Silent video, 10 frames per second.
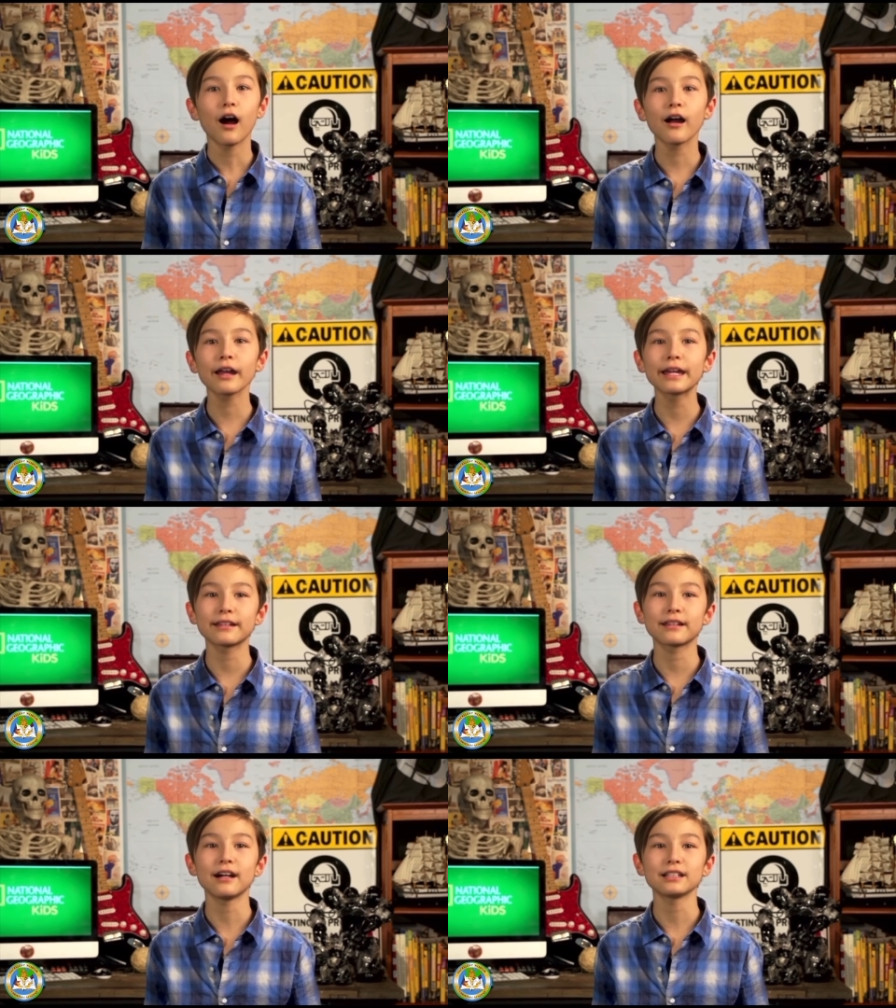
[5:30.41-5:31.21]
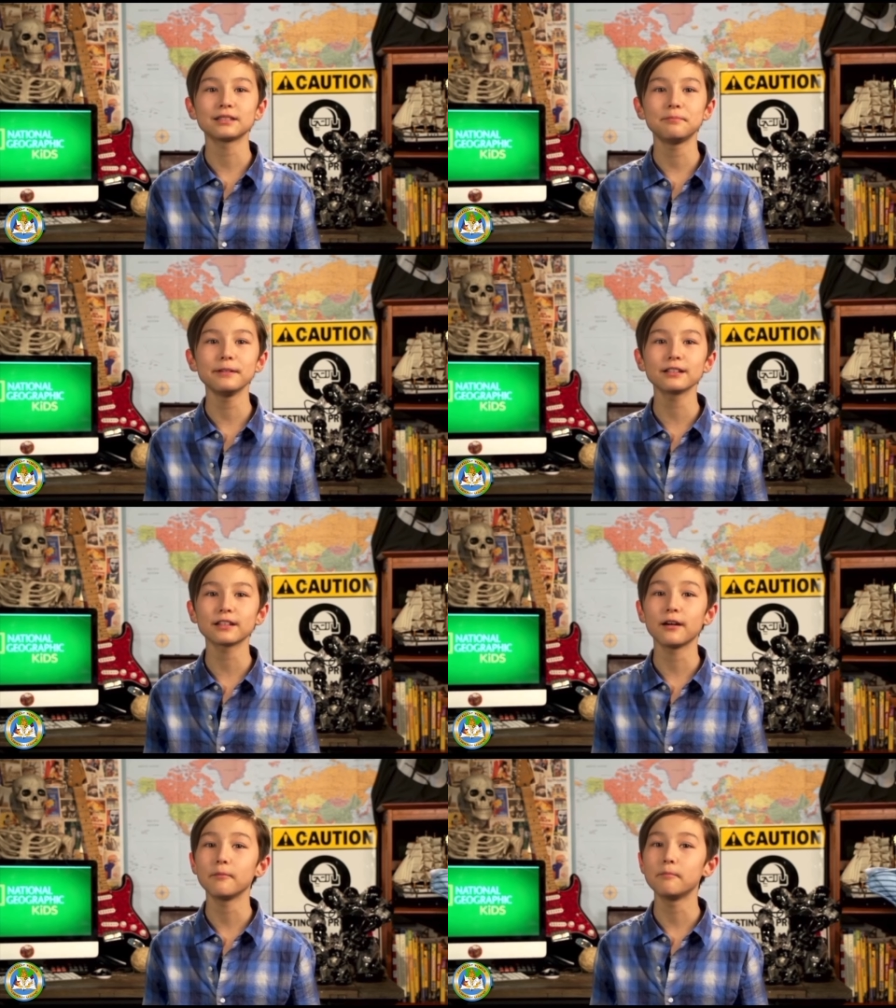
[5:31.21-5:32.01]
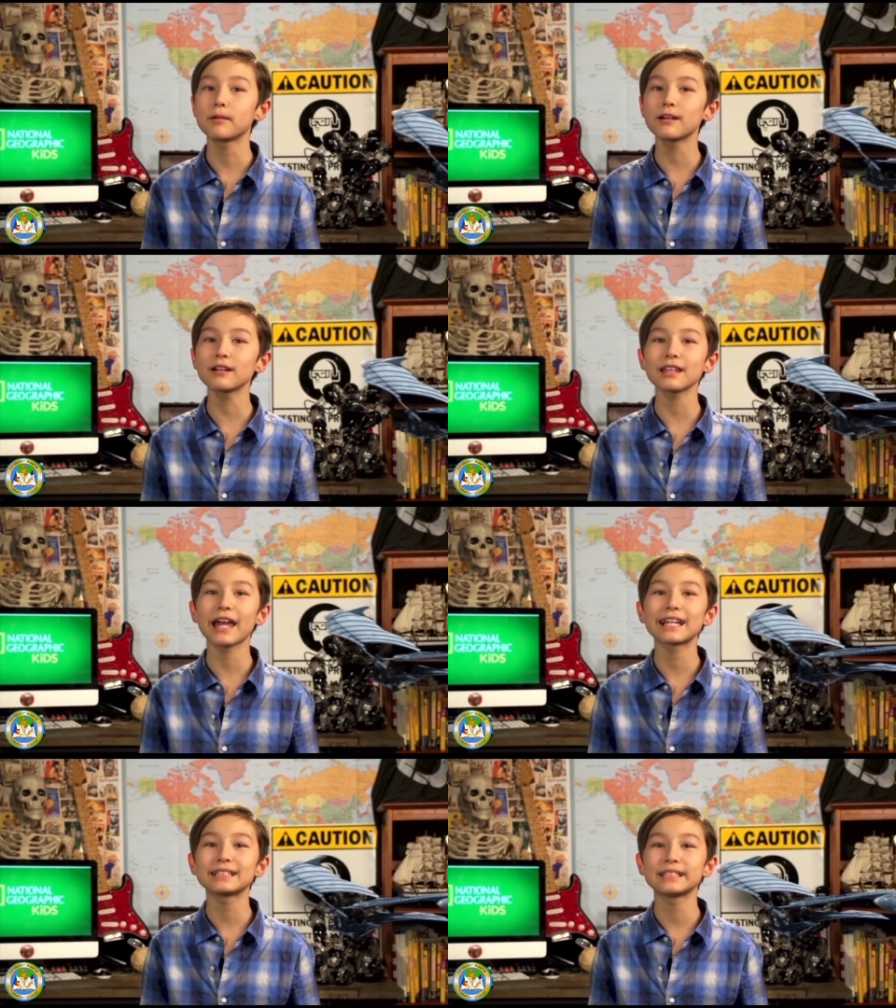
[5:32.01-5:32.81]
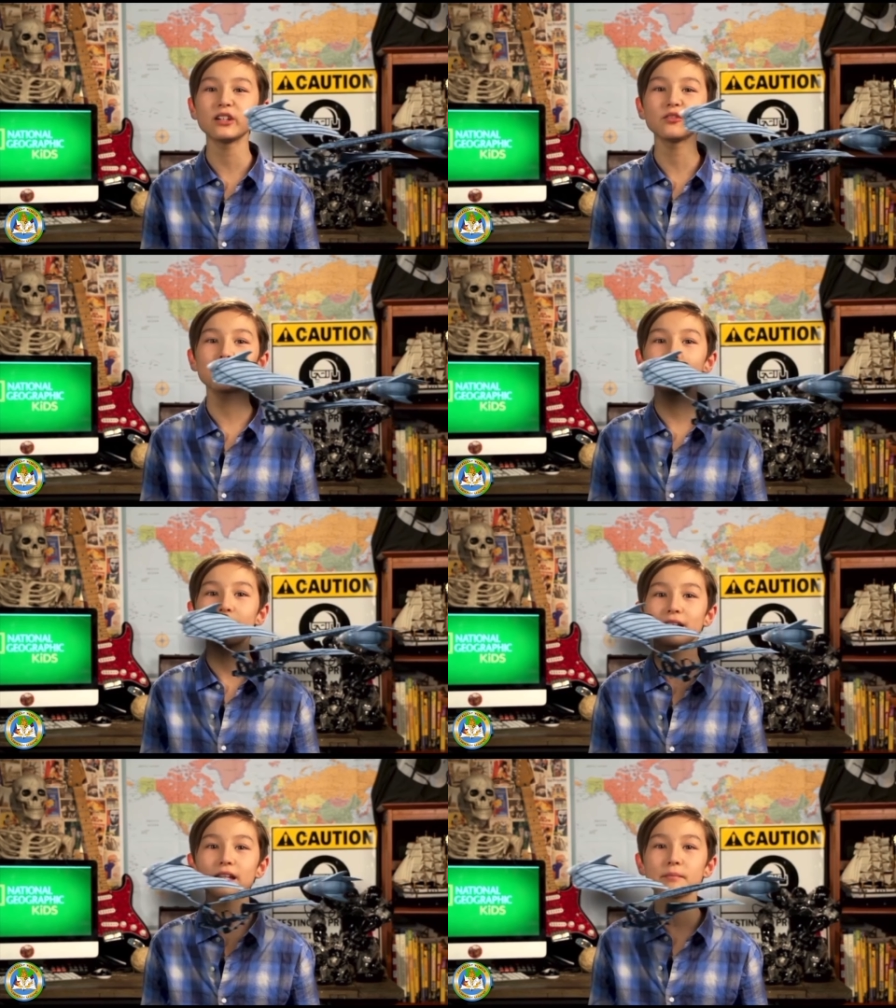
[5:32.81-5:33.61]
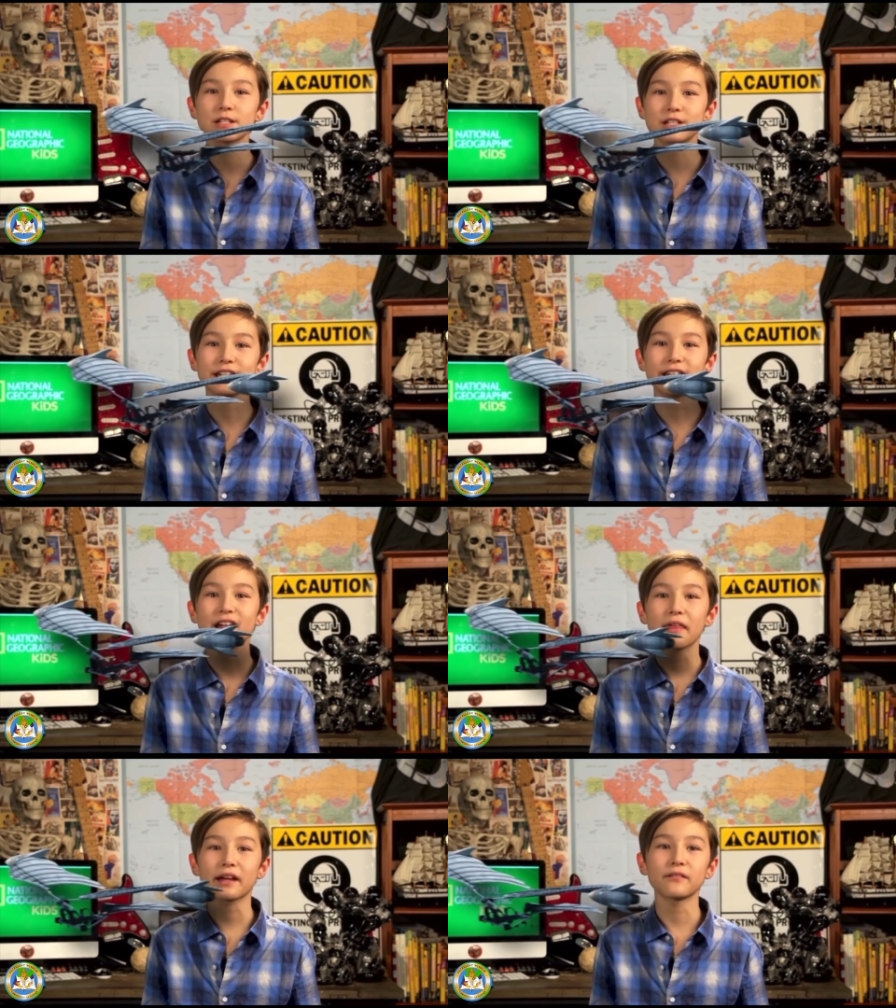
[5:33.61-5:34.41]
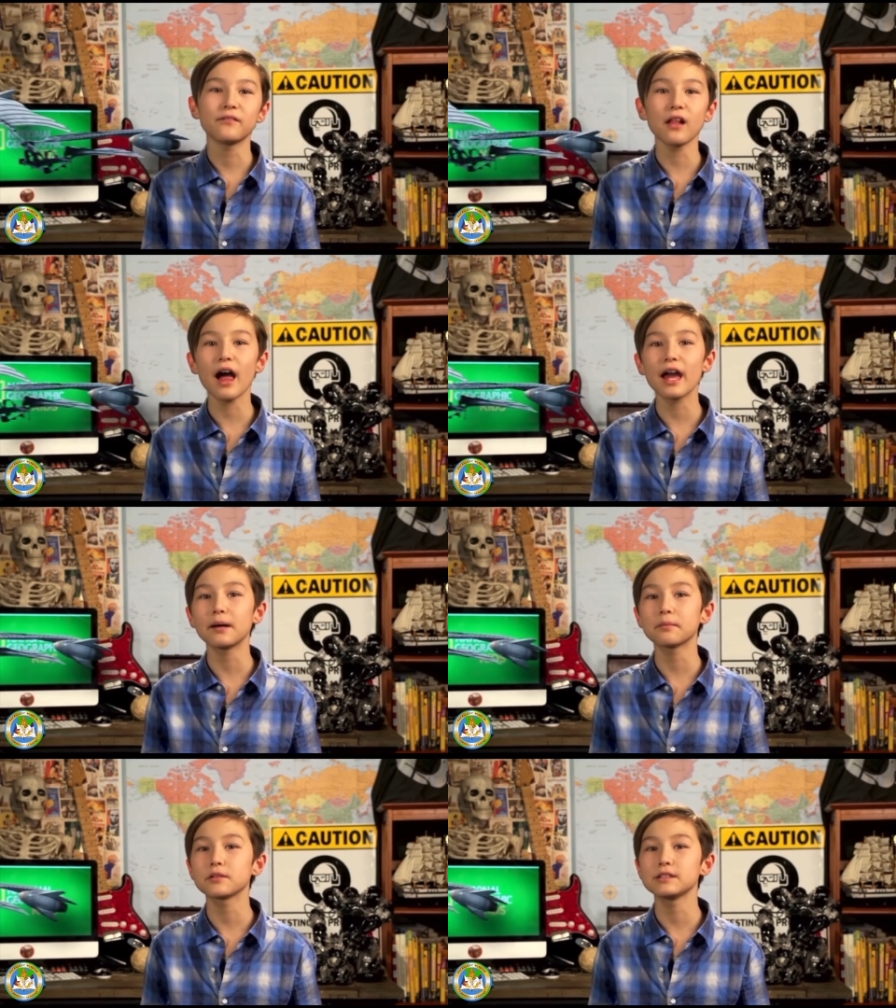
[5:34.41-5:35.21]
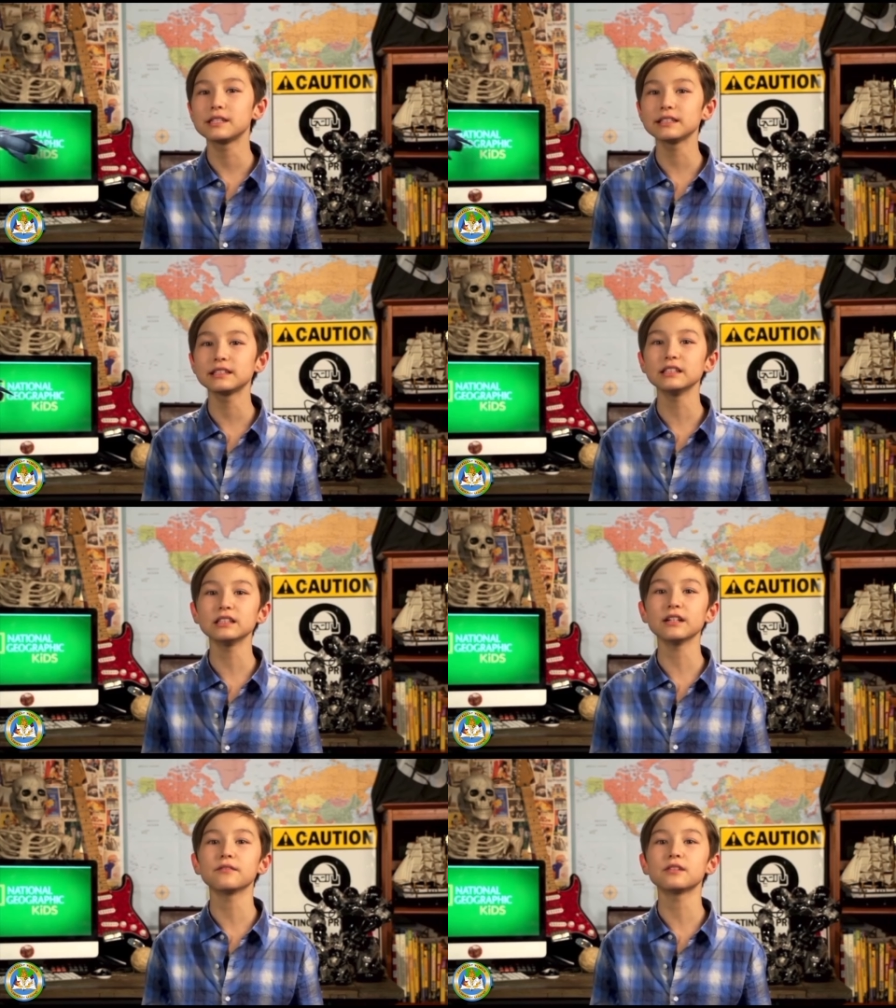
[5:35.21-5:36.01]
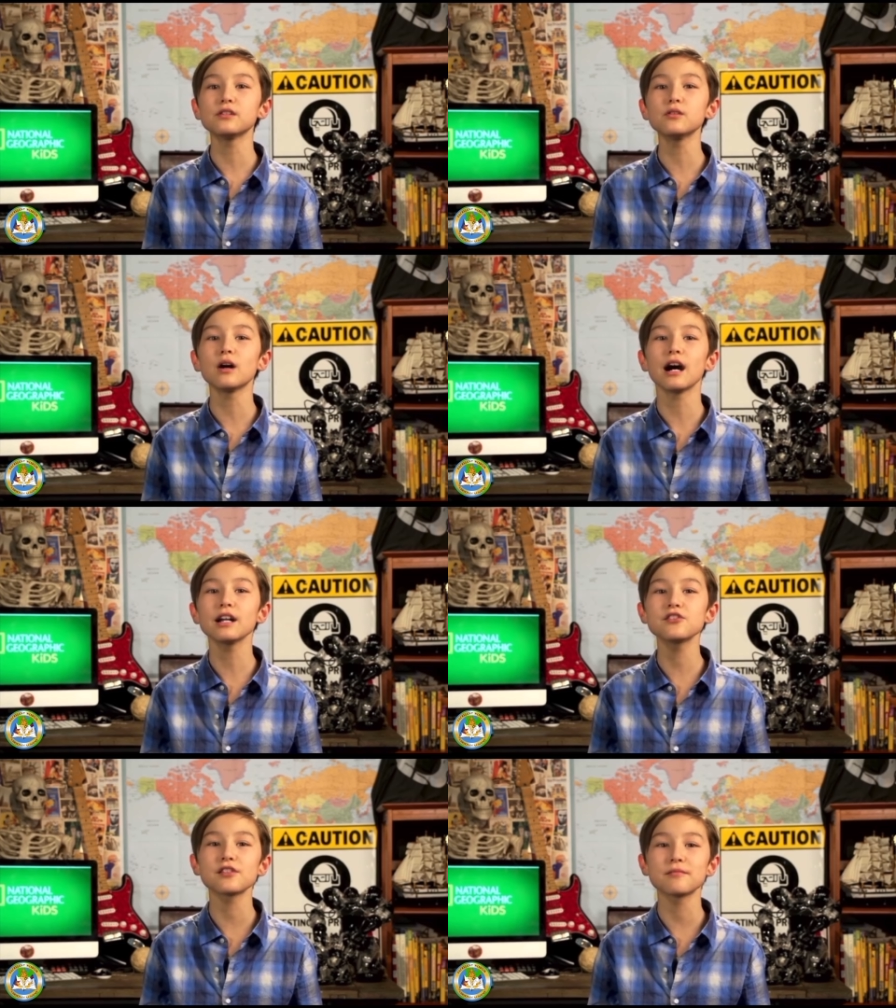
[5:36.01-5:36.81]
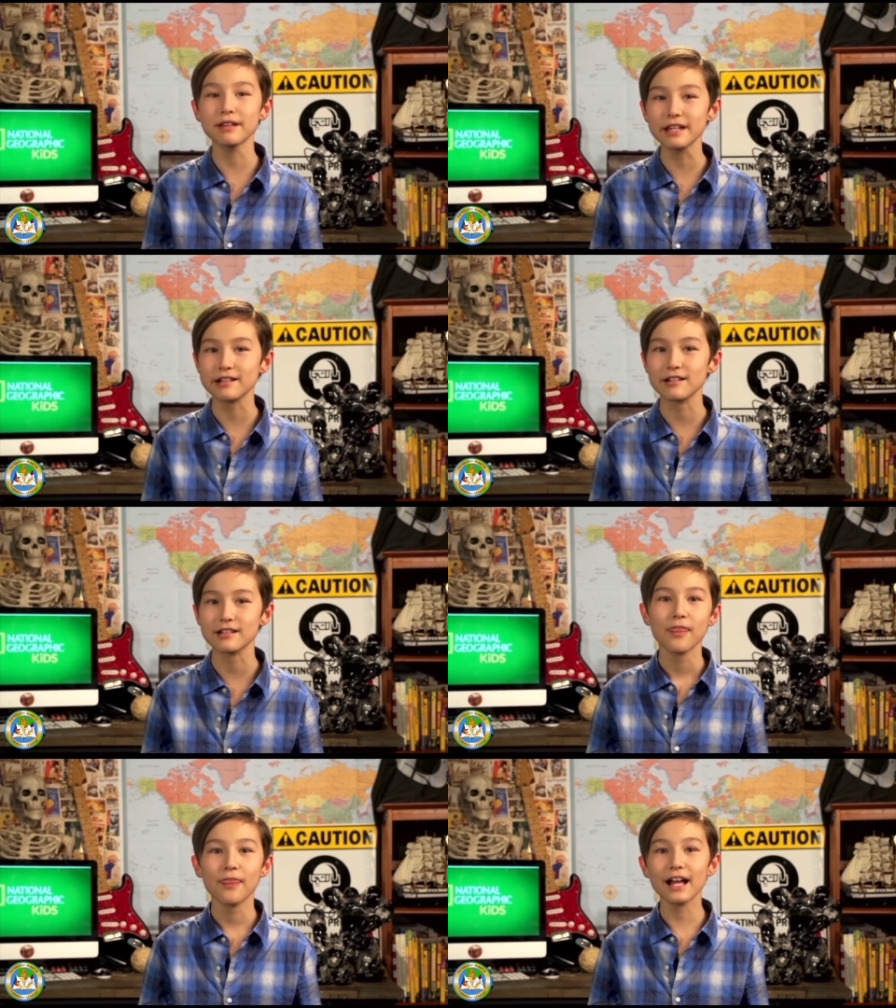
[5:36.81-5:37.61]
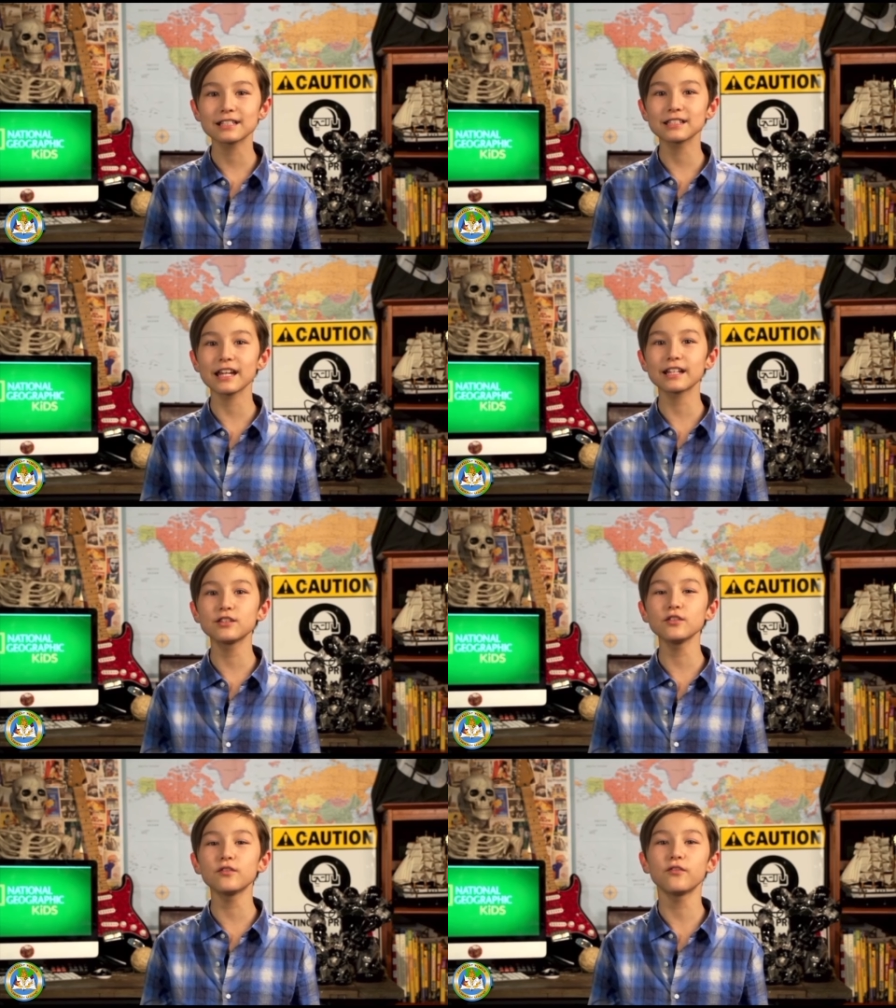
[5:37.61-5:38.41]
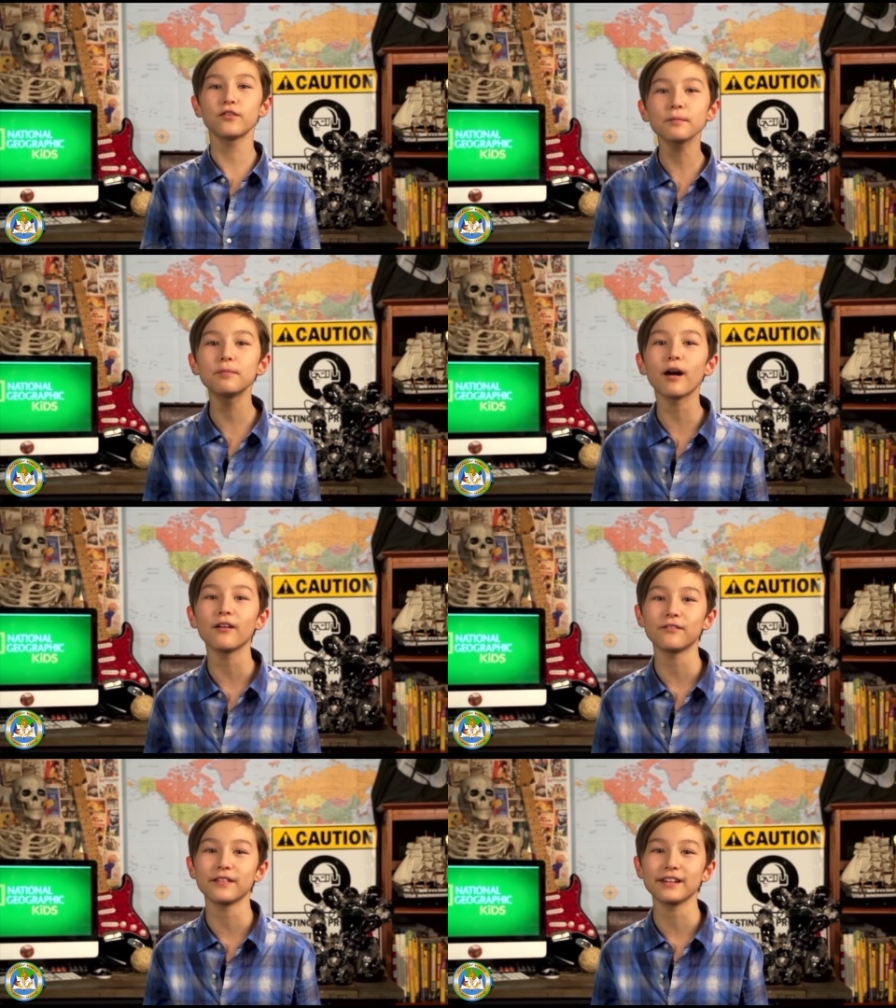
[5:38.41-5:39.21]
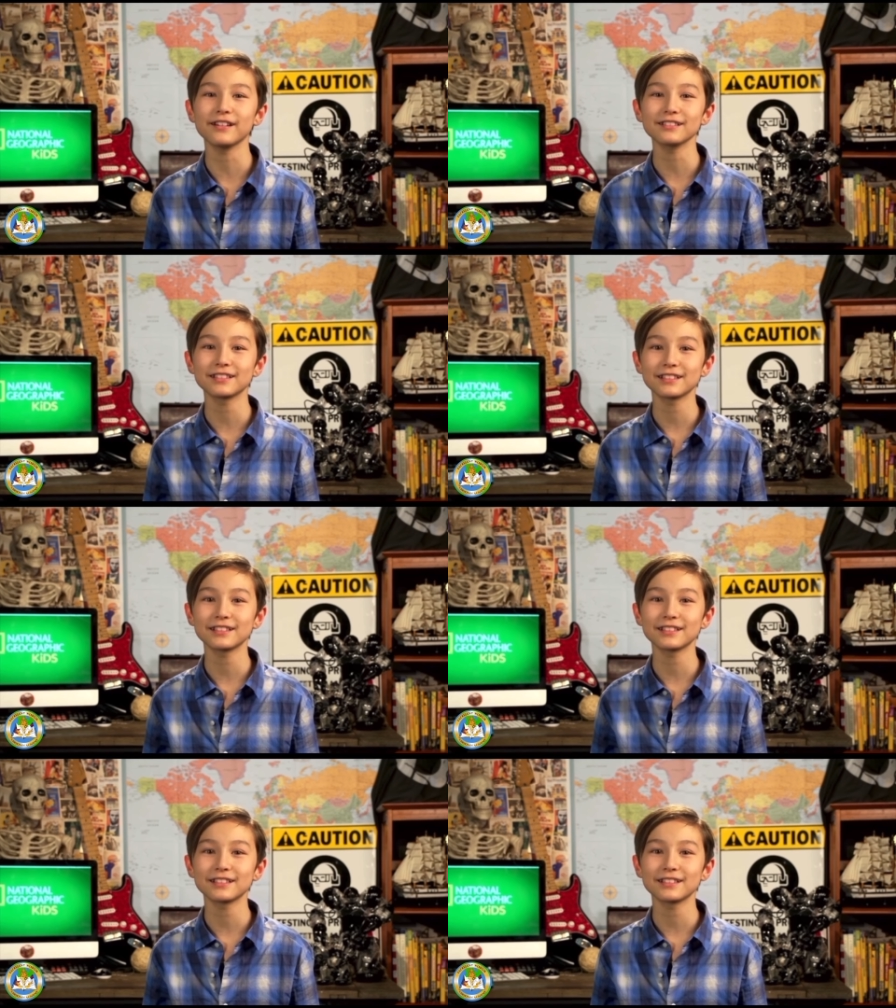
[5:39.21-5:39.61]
Archytas built a bird-like self-propelling machine that could fly up to a distance of 200 meters. That's like two football fields.